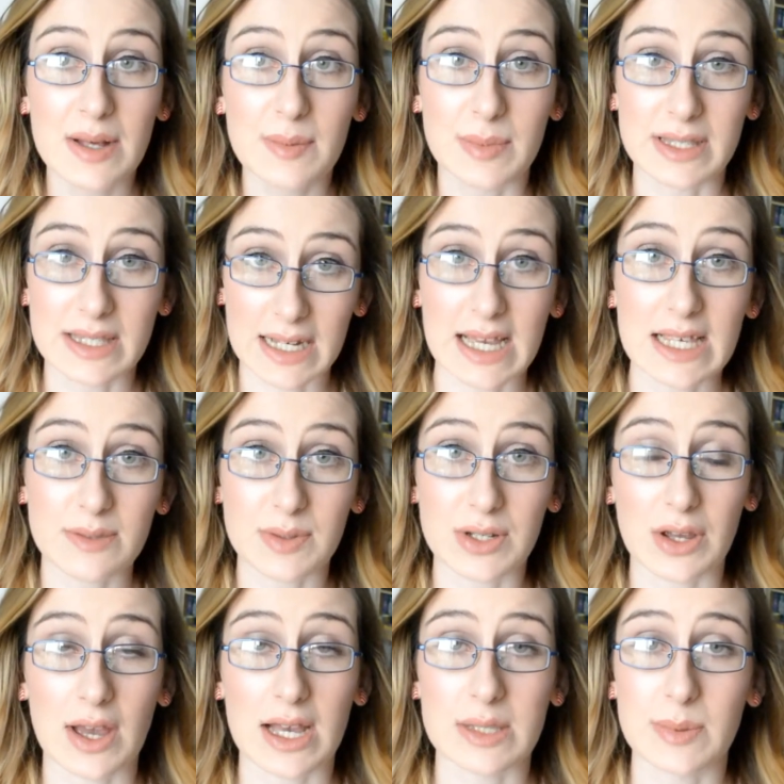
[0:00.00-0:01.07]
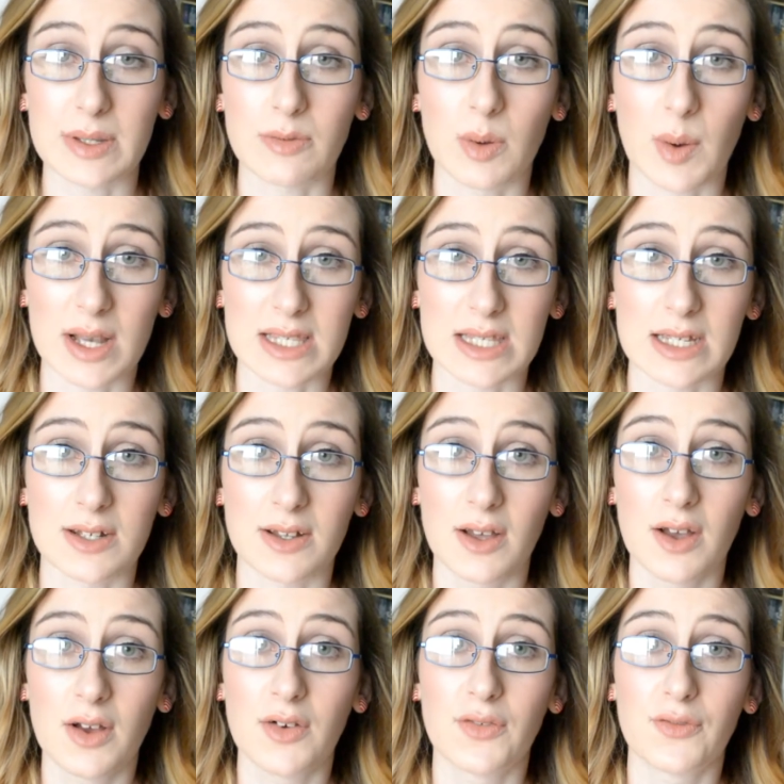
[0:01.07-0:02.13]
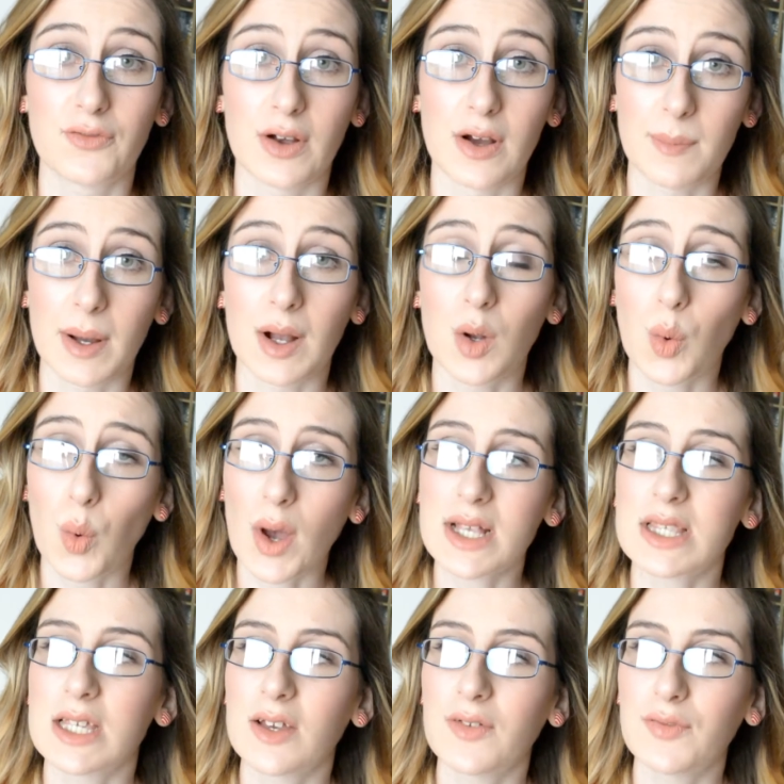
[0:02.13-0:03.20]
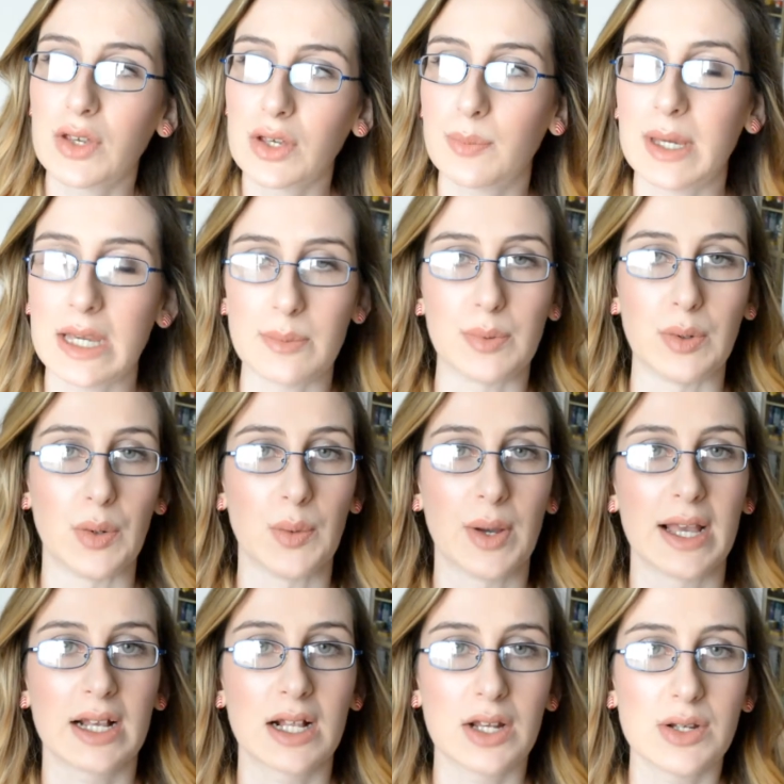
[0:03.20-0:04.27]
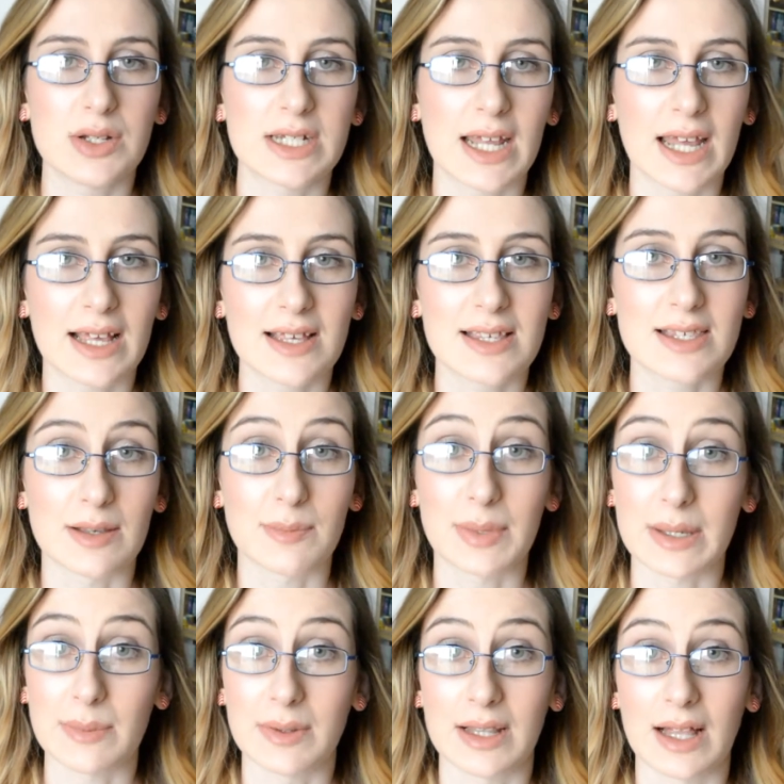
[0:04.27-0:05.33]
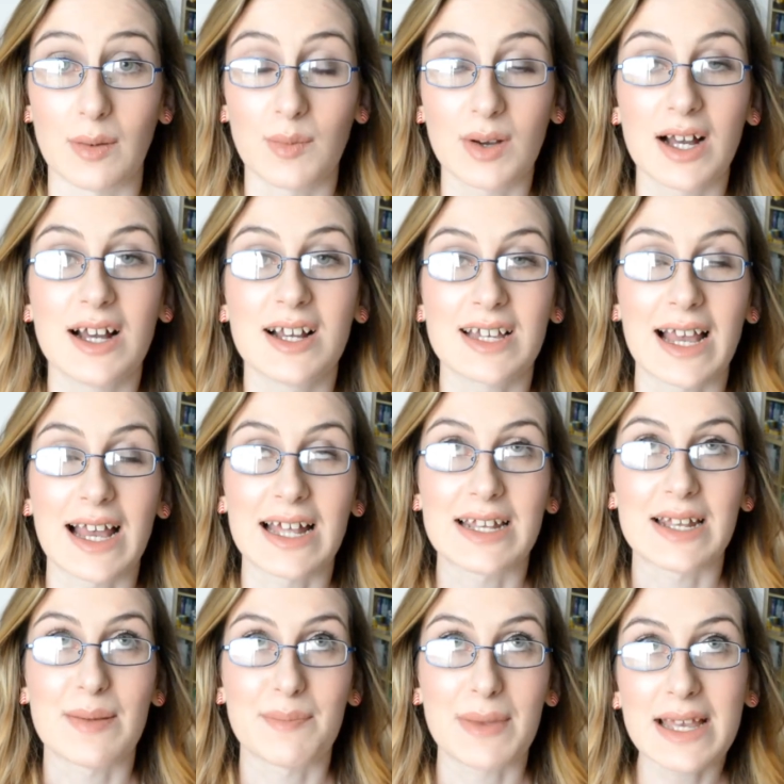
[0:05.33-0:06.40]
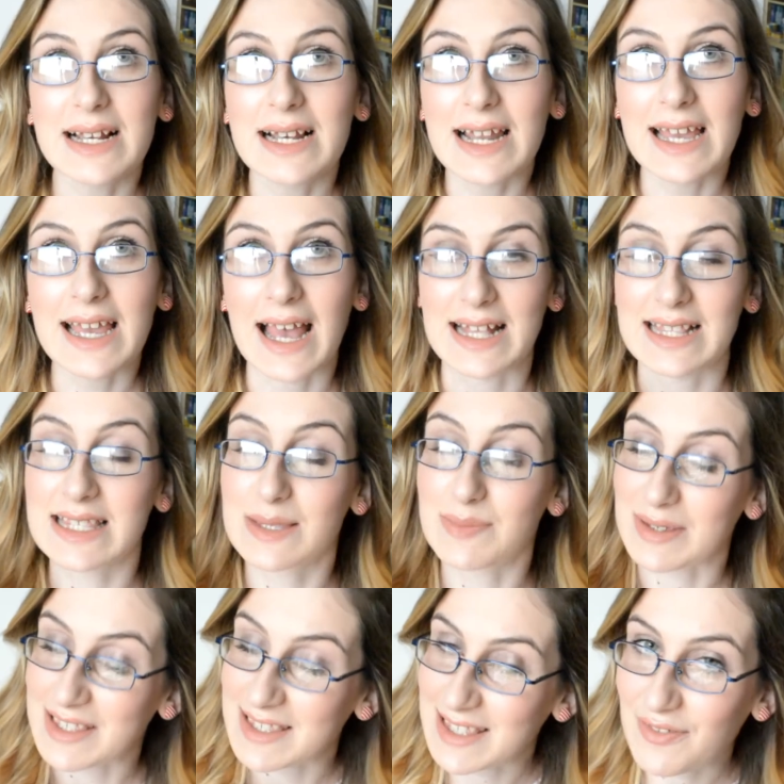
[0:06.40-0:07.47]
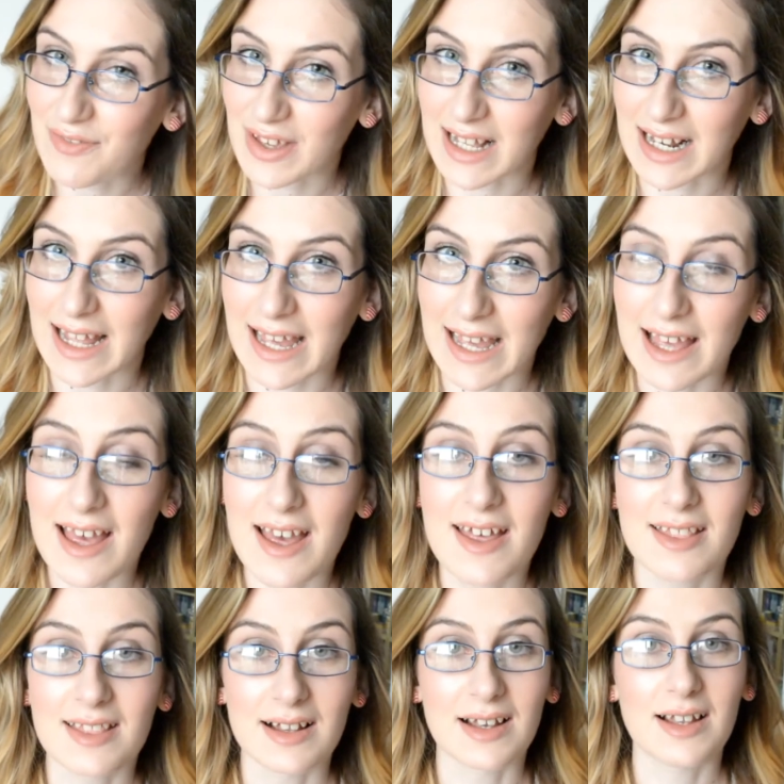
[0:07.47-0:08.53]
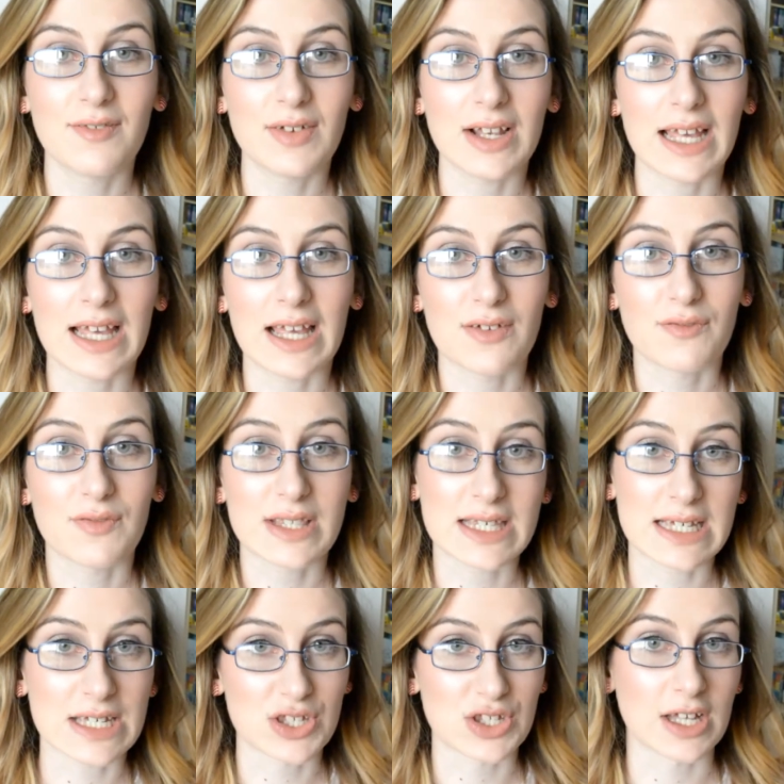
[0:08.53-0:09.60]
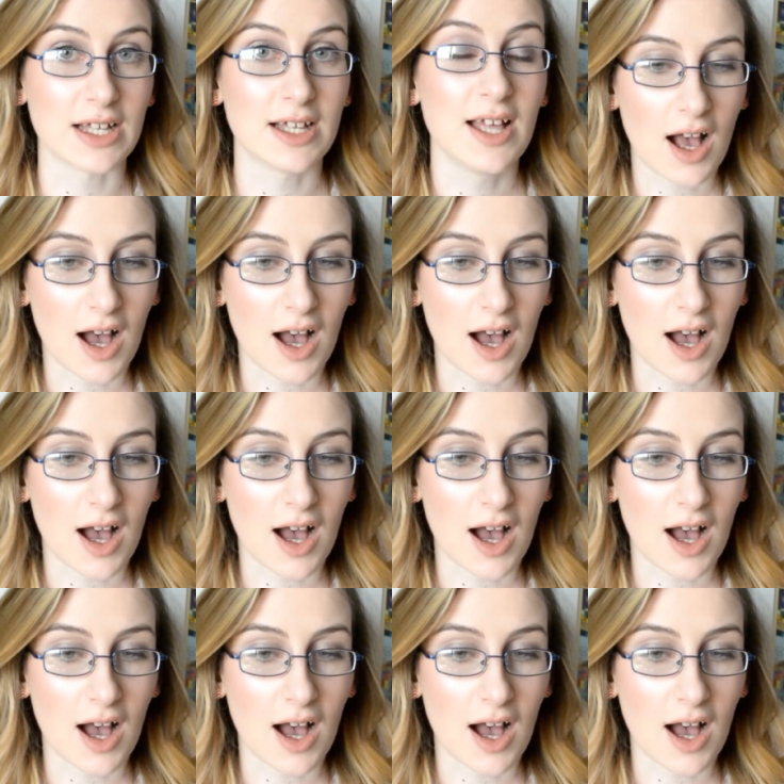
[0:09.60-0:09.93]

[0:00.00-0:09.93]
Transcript: But today's video has been requested from quite a few people, including some people at work and mainly and specifically the lovely Vitisha.